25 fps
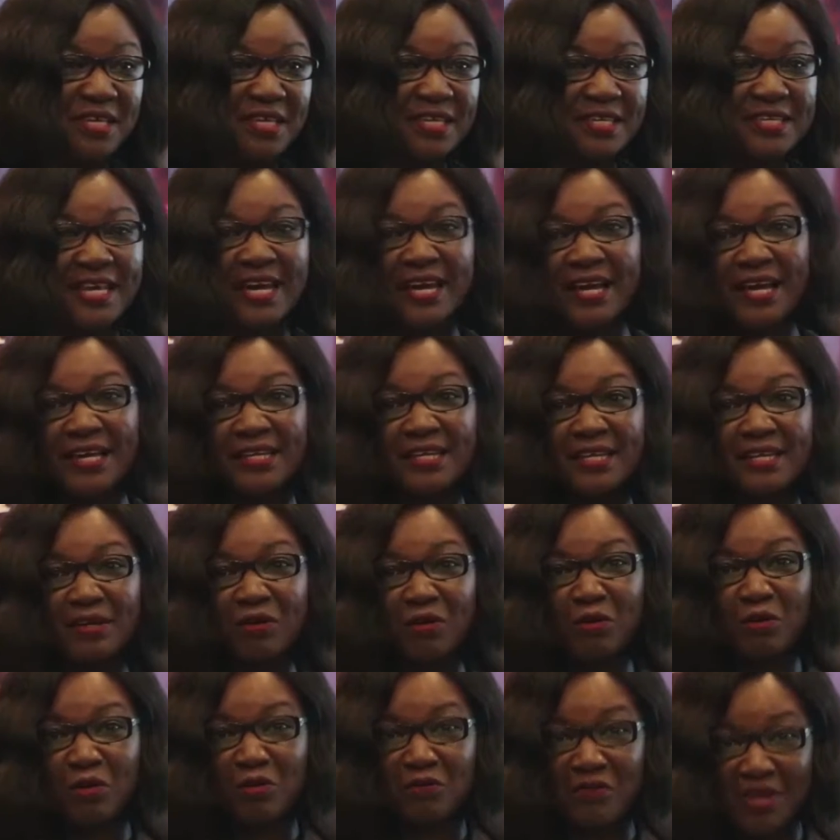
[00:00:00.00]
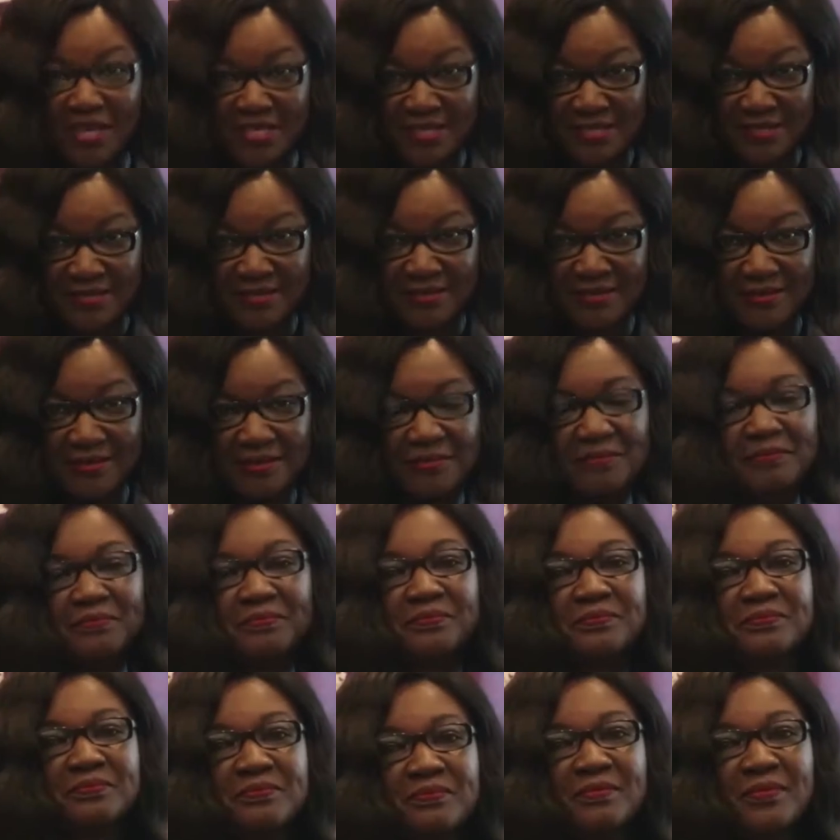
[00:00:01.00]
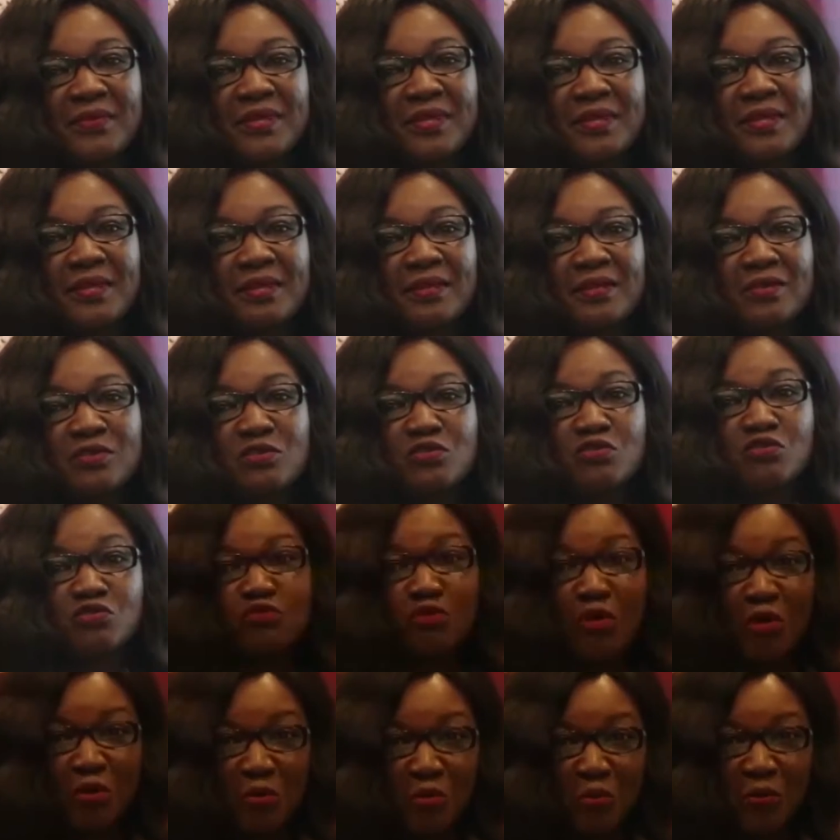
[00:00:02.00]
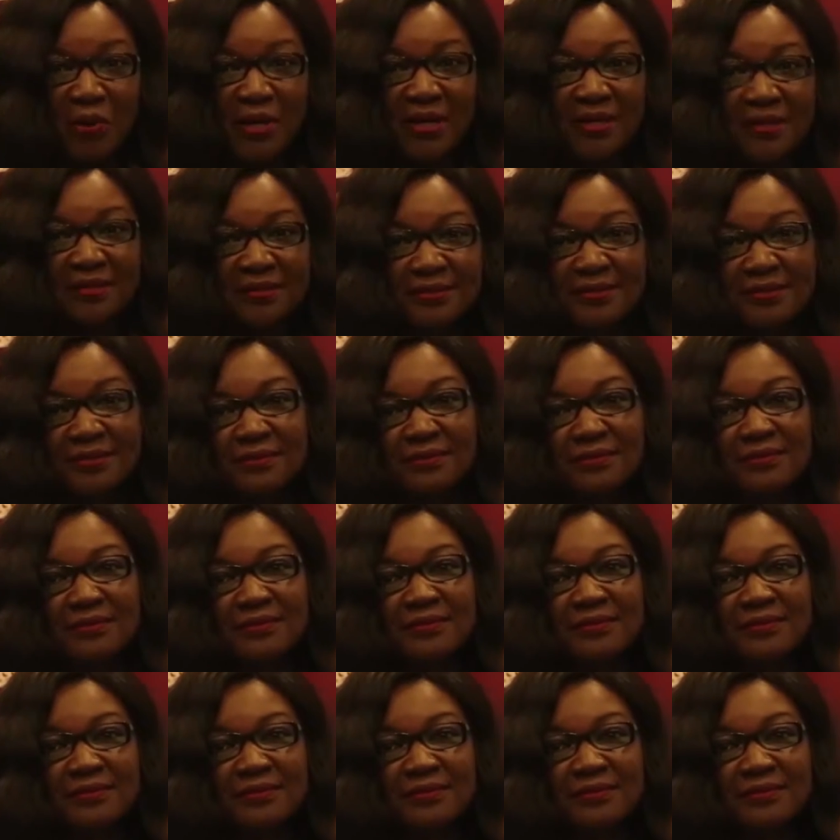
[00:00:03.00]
younger than all of us. Strong willed,